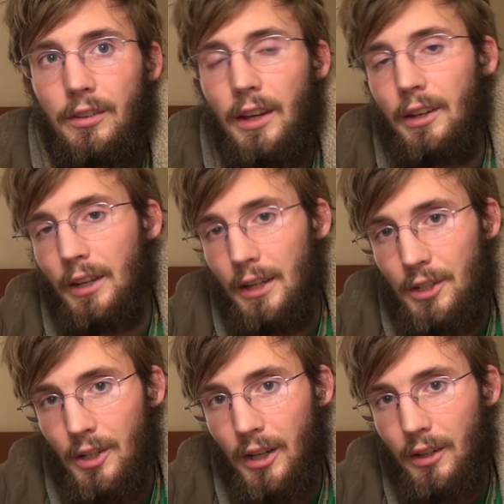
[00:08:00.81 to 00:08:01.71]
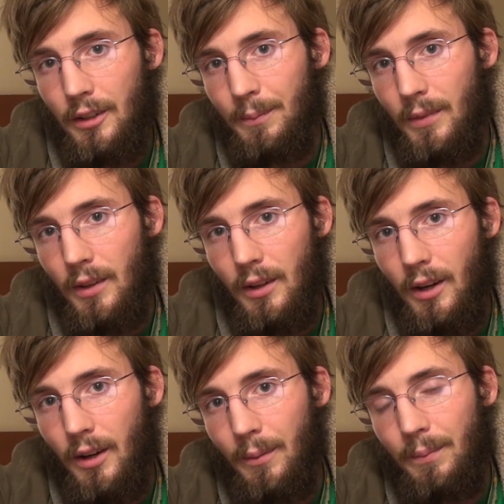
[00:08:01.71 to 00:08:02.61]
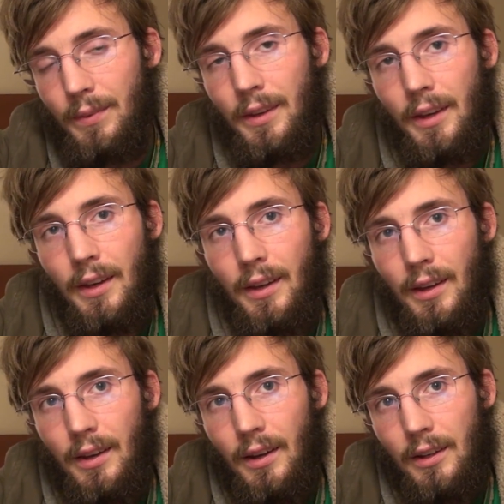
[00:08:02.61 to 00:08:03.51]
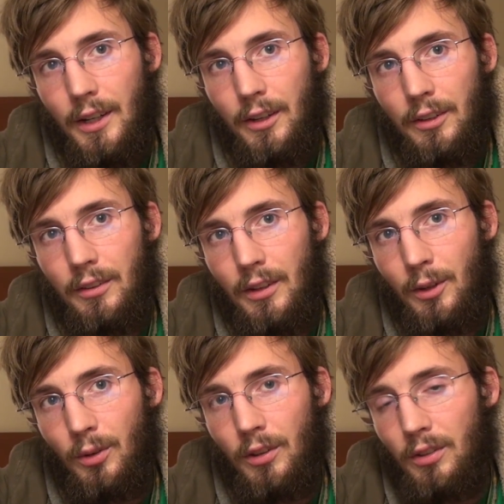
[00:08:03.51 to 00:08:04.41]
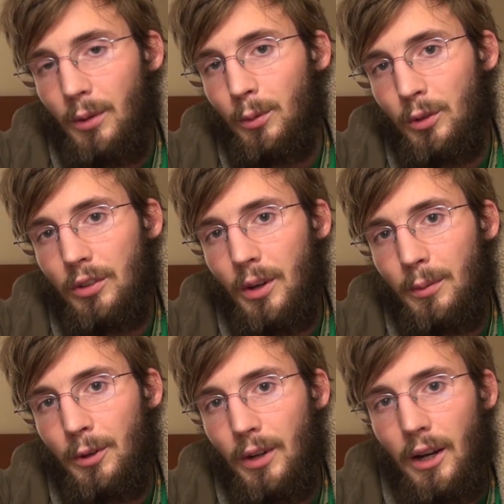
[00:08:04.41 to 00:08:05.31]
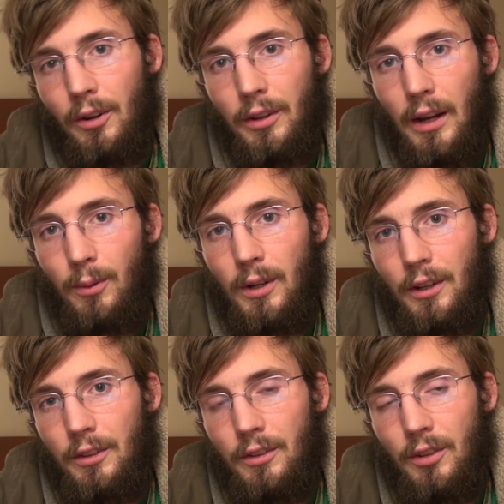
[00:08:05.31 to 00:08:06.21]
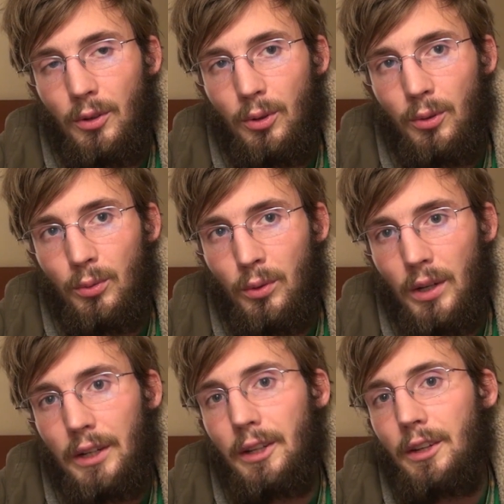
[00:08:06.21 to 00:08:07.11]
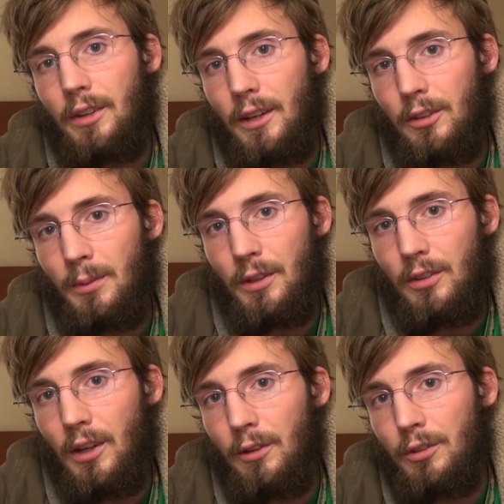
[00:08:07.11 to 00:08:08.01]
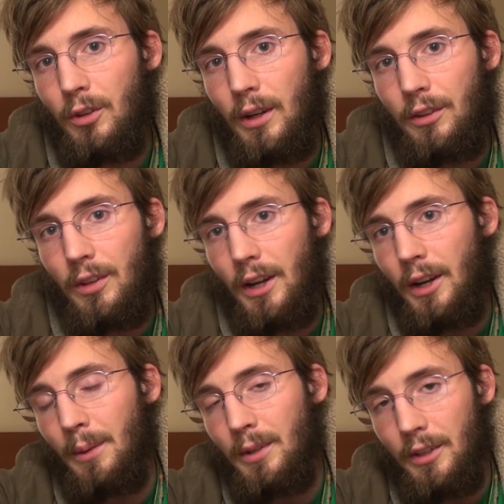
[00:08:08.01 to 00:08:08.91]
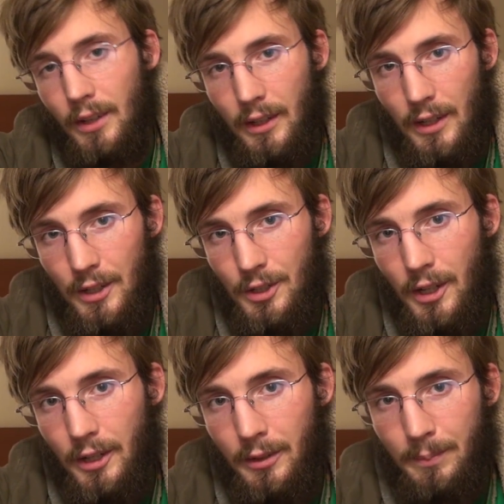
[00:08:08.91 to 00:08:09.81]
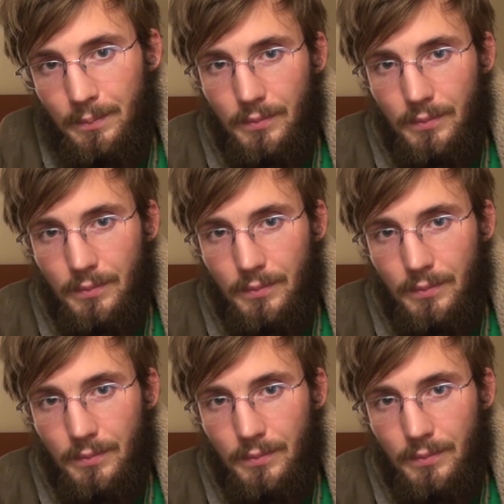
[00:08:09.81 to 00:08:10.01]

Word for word: to take a hitchhike um, because the summer was coming around. I wanted to really test myself, so I decided I'm going to take a hitchhike.